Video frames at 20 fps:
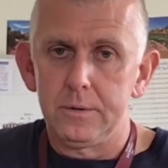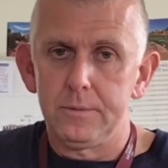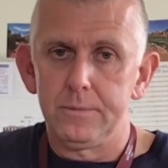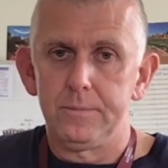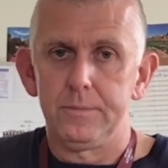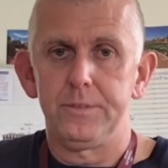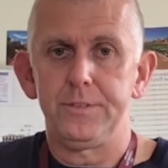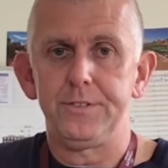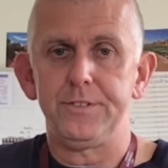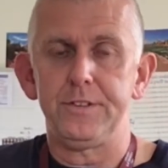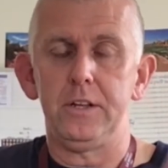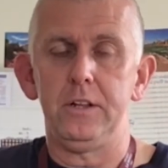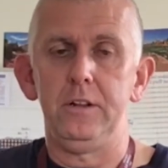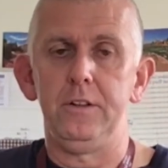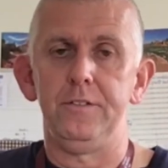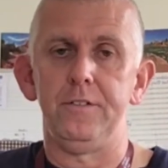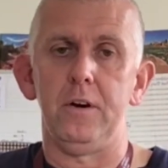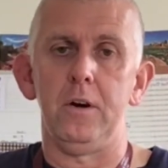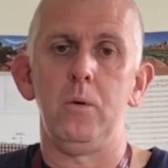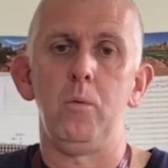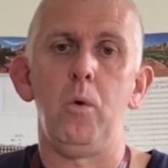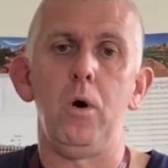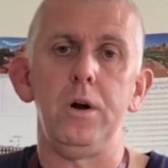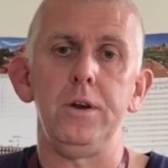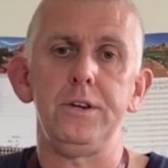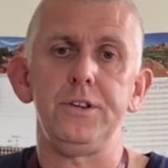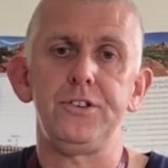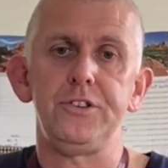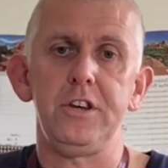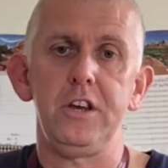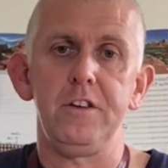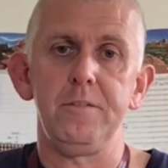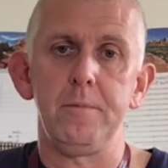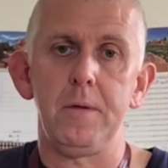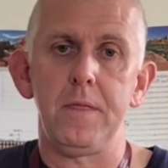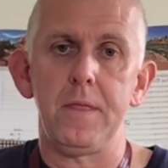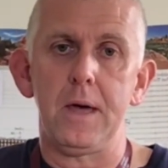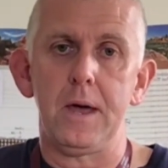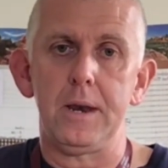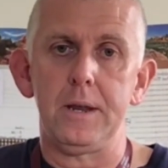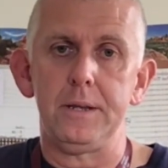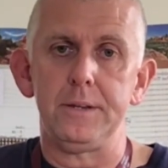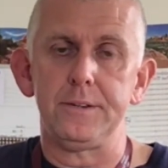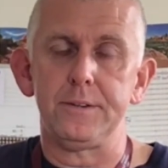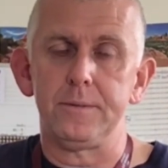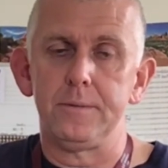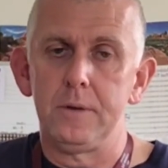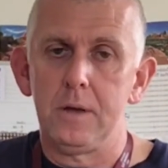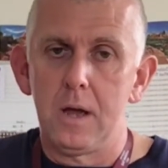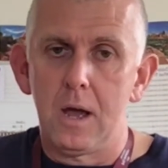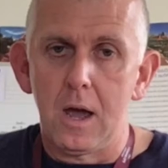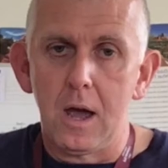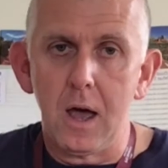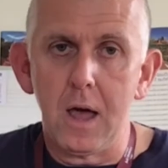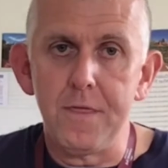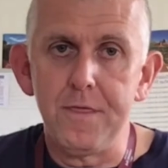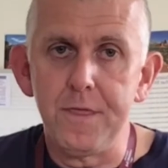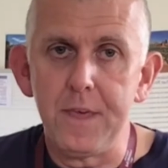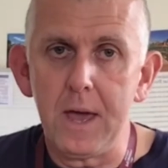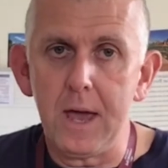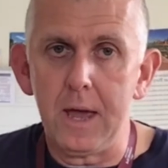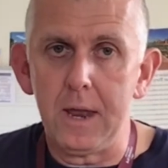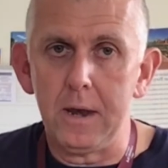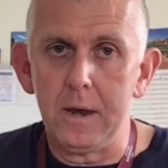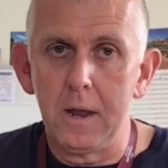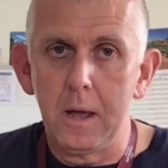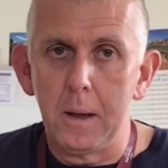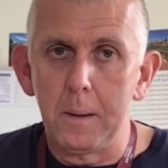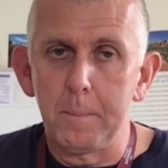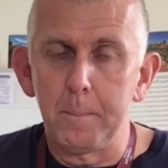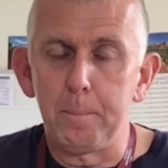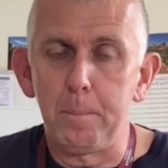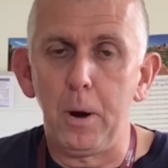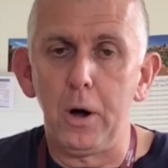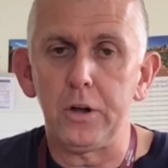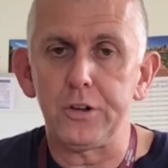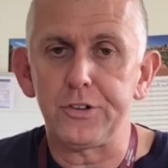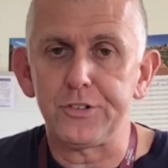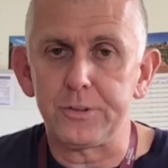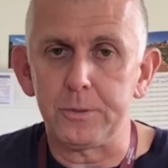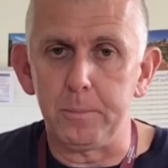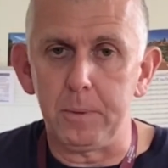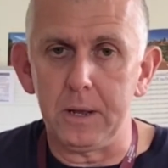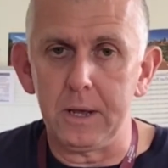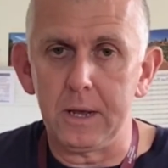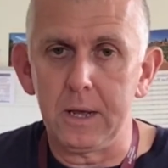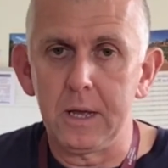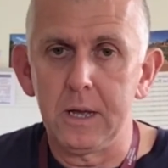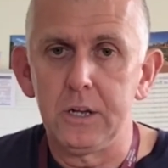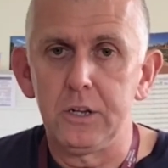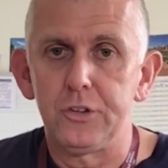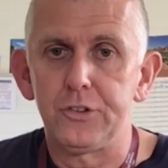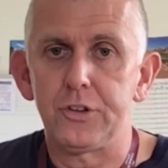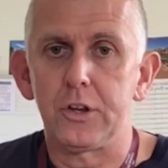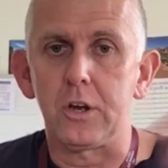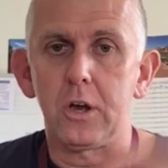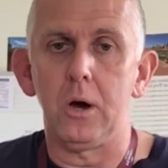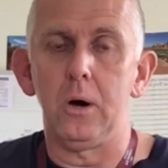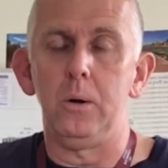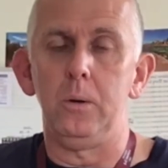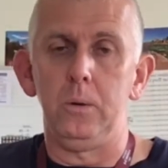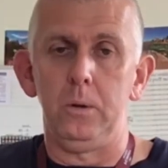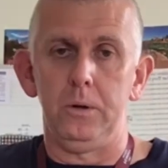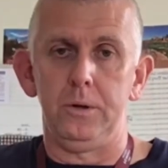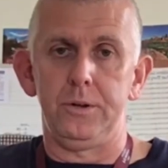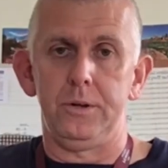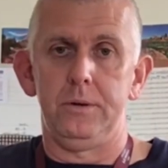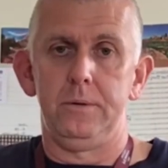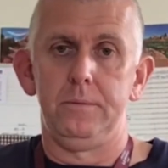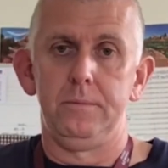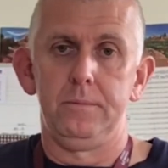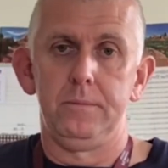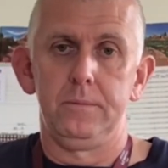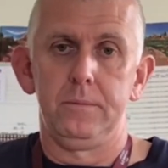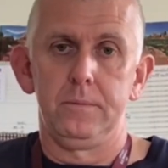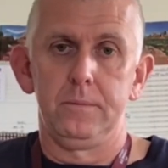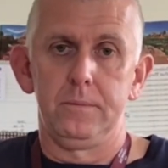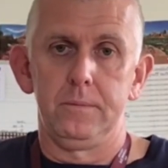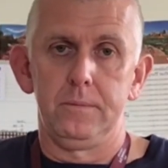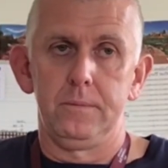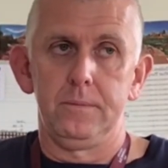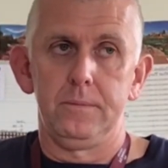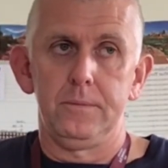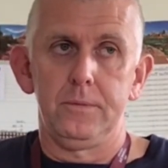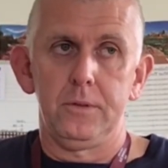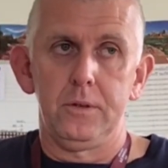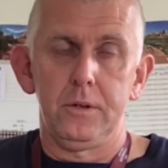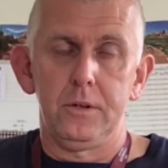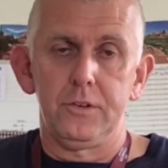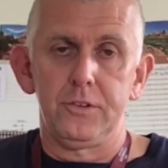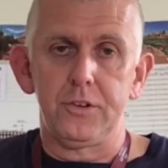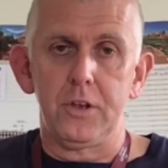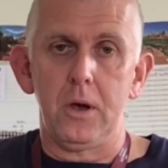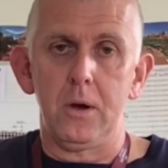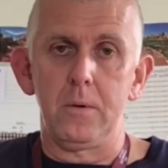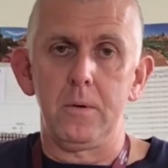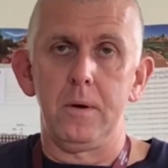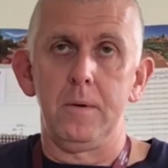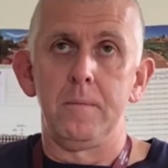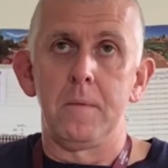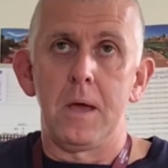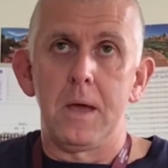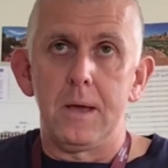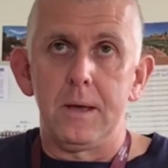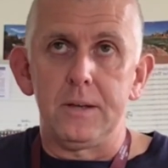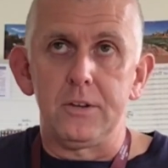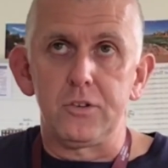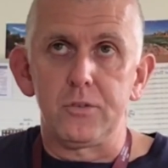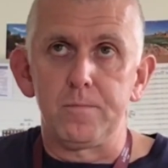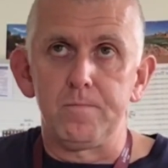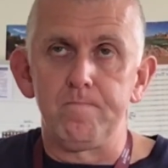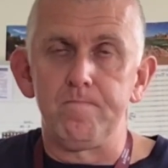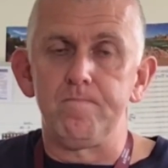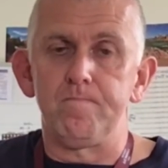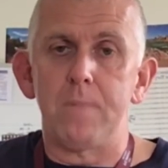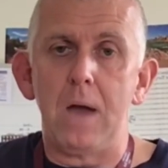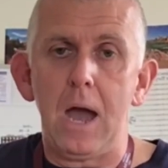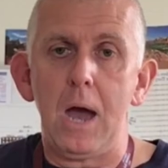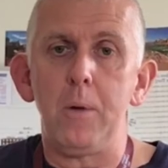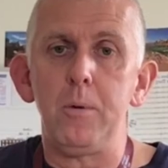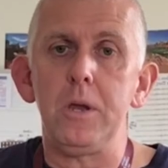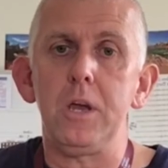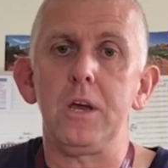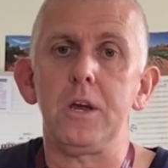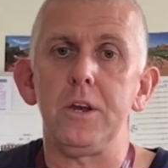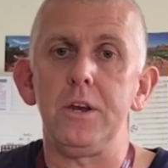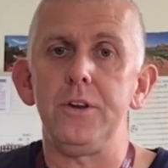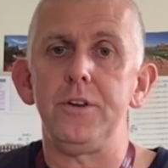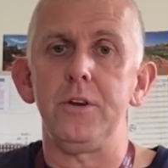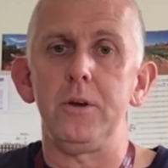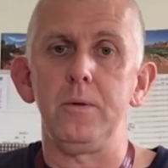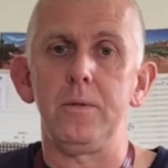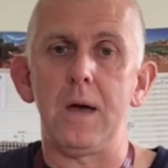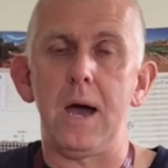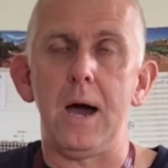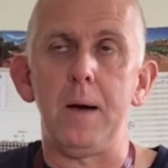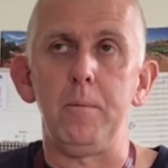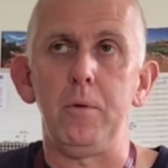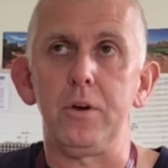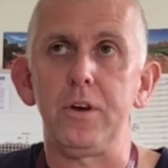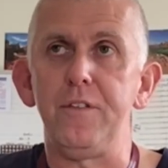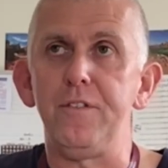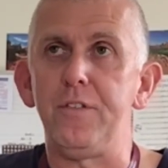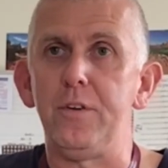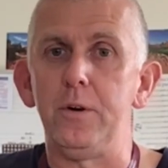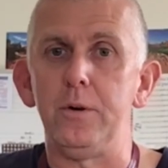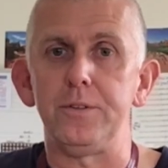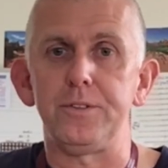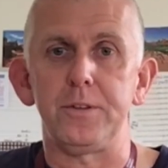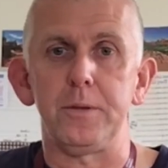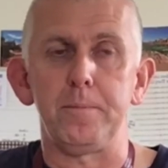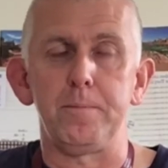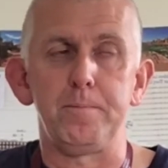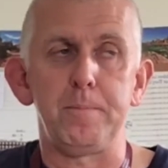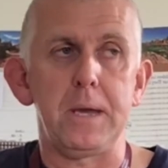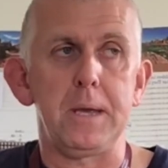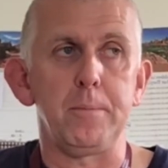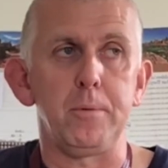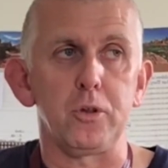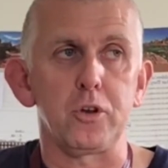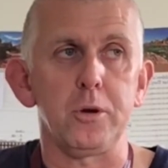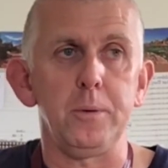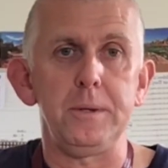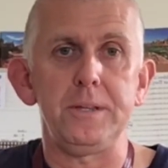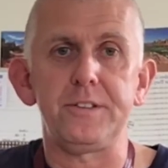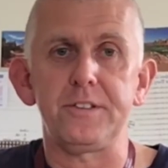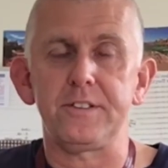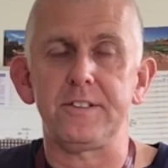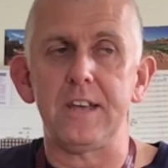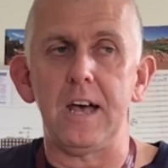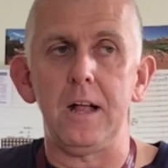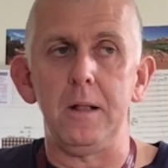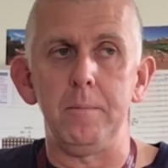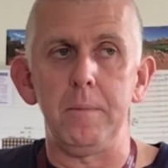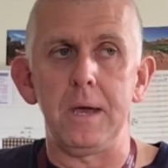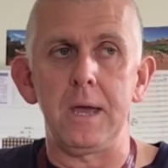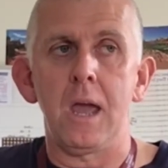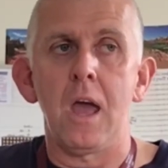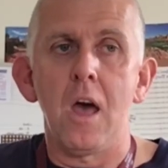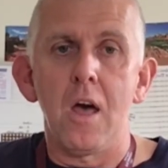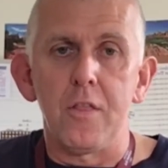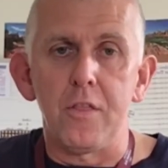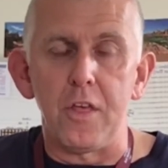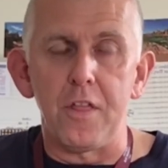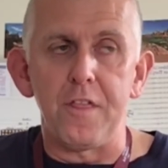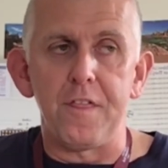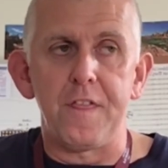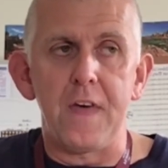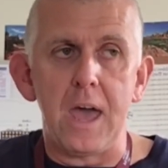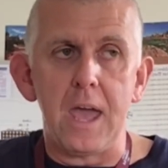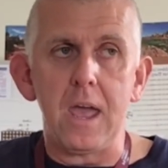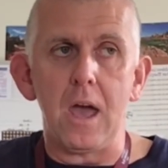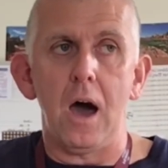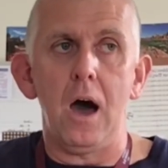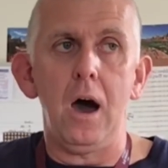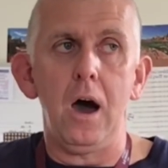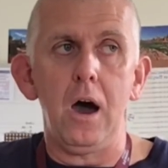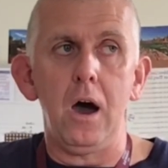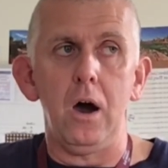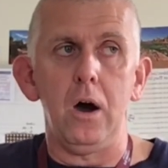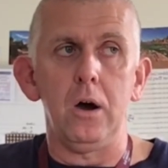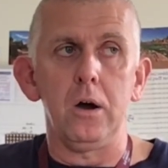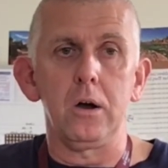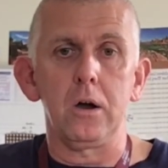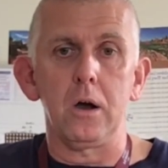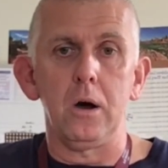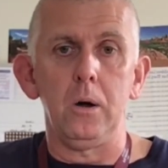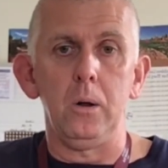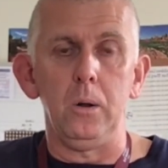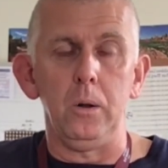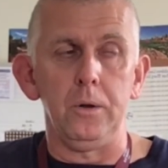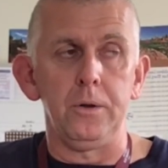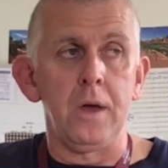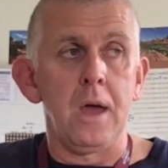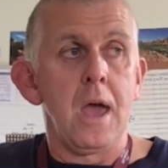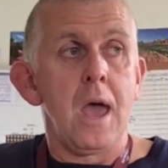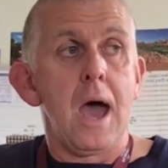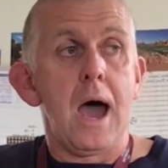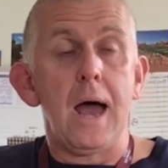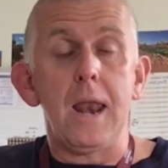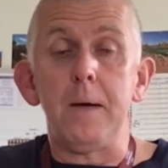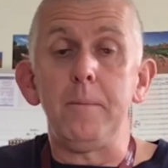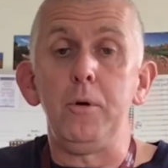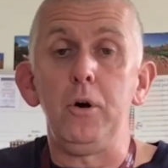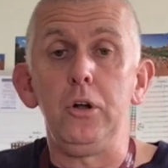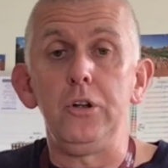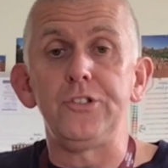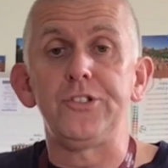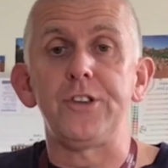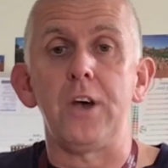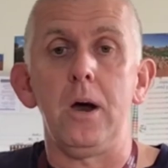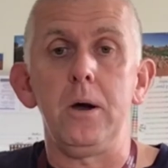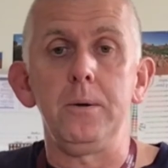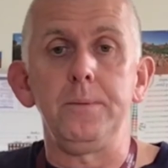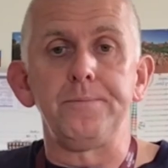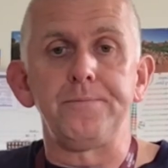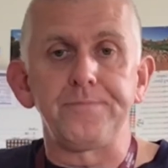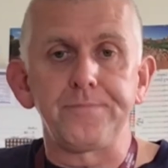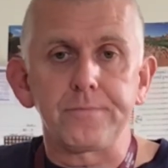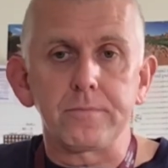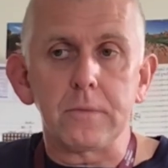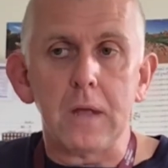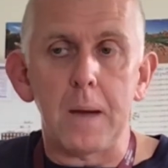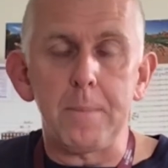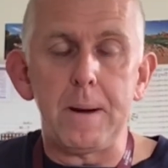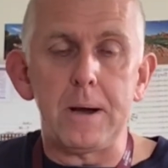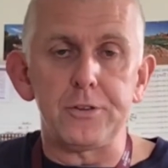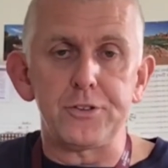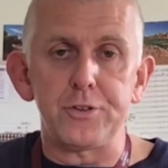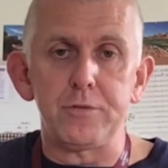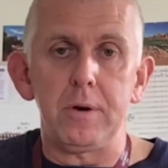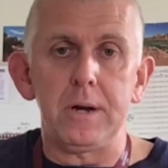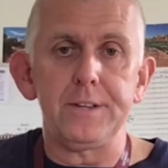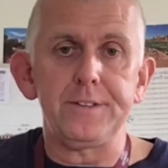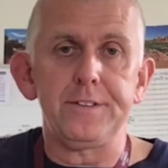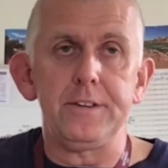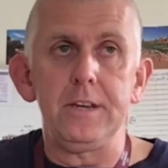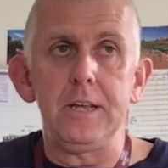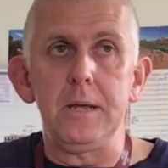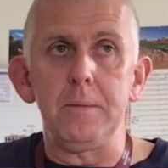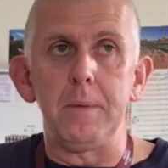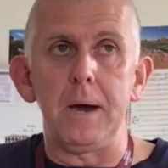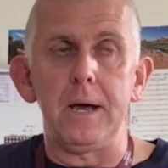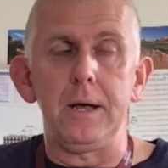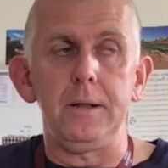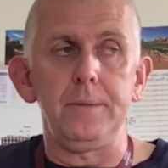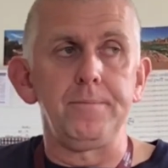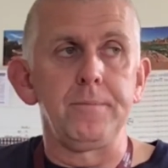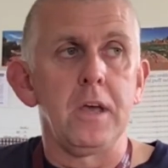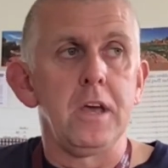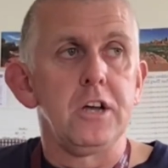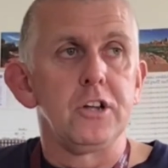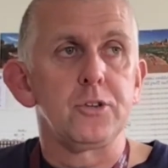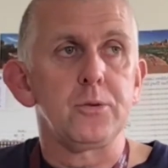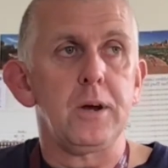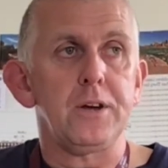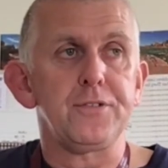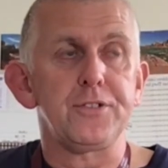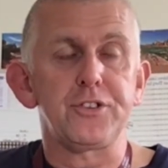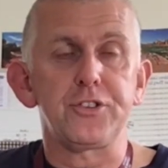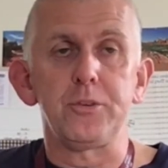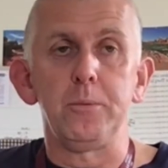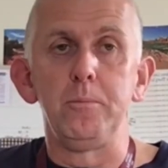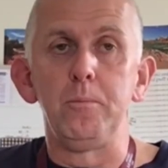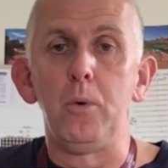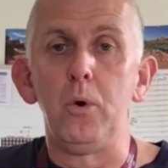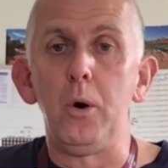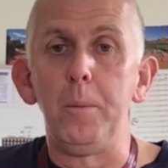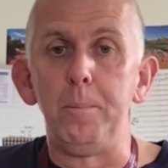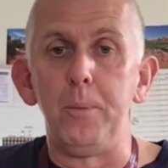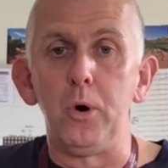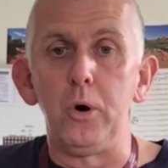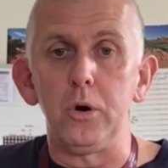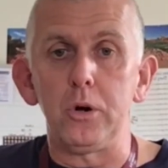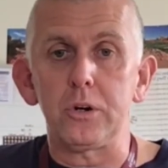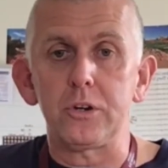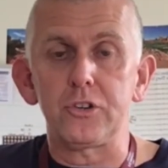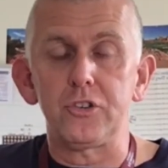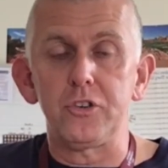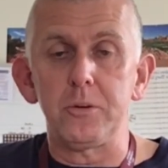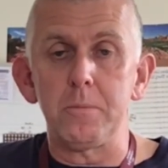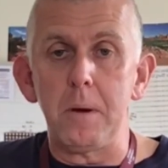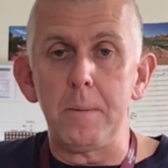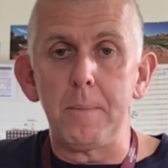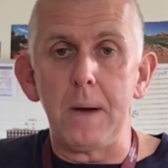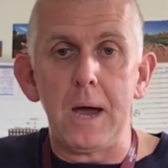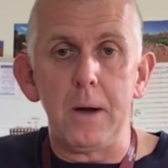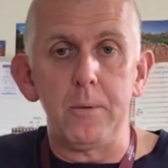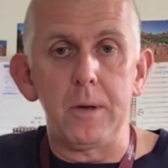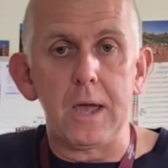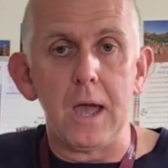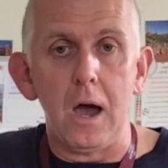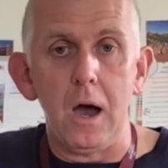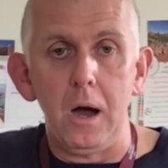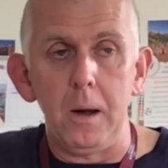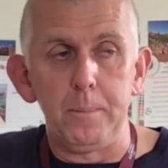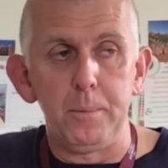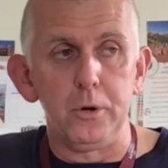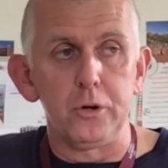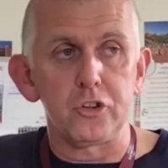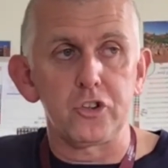silver, what an achievement that is. And then possibly to gold. So how are you going to do that? I'm looking forward to people coming to tell me that they are on gold. And I'm also about to write an email to ask for some more books. Do you remember how we get our books